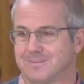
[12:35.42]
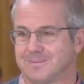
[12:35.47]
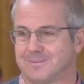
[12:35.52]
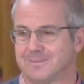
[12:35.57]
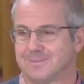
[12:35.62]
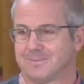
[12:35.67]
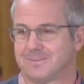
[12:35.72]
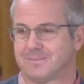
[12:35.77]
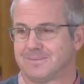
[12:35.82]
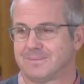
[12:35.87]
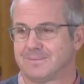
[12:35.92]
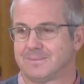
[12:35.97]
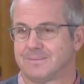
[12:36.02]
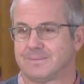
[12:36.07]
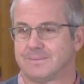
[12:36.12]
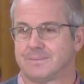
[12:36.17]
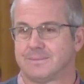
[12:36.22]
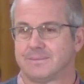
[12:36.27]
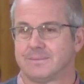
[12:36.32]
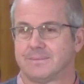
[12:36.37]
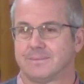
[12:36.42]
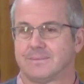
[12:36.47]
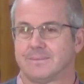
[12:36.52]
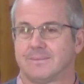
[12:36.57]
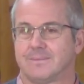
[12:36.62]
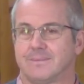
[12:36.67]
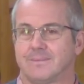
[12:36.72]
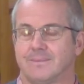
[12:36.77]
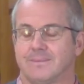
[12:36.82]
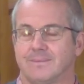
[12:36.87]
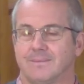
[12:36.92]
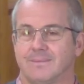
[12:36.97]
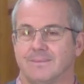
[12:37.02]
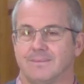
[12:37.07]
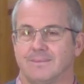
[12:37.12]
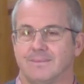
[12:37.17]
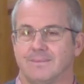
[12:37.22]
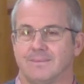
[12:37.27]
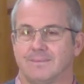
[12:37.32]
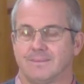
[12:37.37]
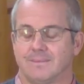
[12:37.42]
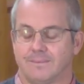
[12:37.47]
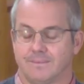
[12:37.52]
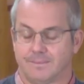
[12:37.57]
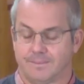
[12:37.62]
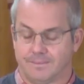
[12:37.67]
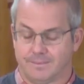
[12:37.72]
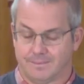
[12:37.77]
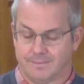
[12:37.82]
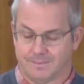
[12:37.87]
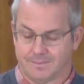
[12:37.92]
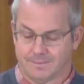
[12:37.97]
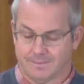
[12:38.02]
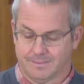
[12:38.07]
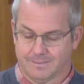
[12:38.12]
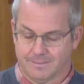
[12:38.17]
Nothing is said.